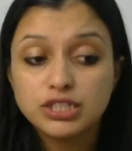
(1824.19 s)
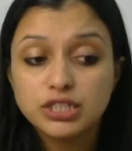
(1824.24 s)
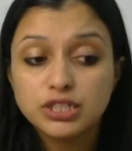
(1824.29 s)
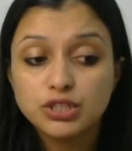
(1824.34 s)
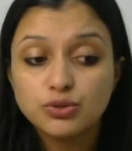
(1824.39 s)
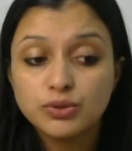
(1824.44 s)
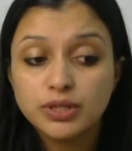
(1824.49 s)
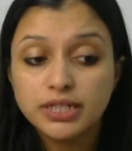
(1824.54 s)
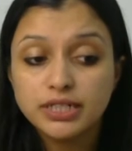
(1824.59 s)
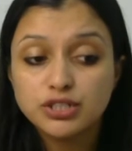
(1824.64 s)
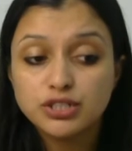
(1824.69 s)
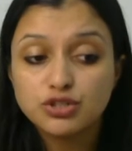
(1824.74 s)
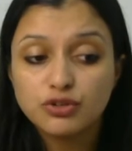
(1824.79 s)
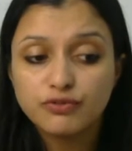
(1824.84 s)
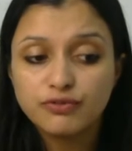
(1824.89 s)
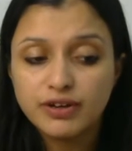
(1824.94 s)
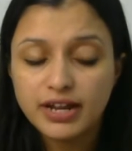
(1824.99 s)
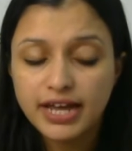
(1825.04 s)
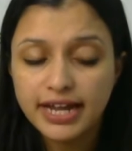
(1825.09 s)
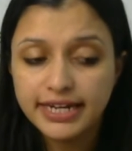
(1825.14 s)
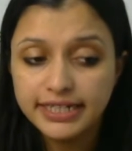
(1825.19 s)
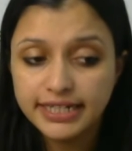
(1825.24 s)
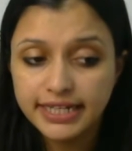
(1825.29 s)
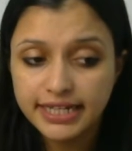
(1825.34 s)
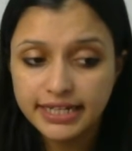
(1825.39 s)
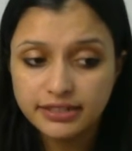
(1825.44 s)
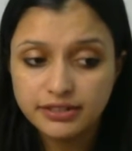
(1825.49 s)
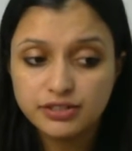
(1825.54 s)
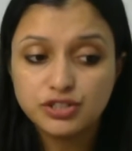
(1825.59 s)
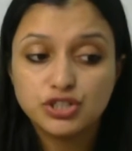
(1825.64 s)
units of light
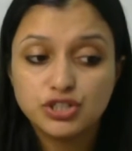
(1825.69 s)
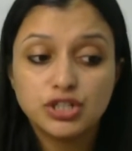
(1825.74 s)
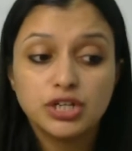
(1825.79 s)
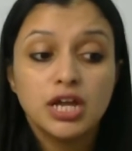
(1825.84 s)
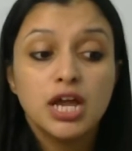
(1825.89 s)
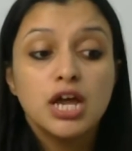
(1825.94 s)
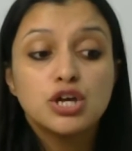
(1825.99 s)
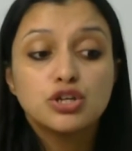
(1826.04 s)
energy.